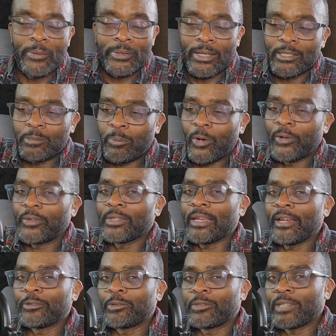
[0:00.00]
and that's part of the
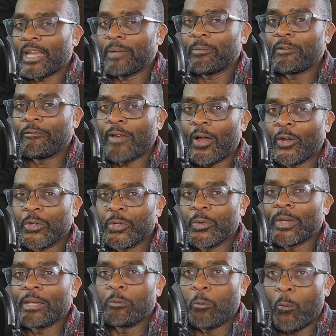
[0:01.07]
entertainment value
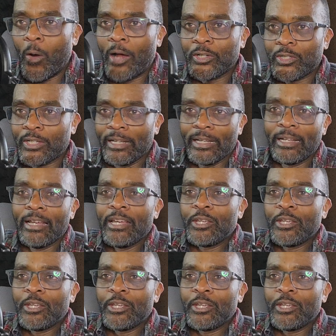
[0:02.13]
in watching it.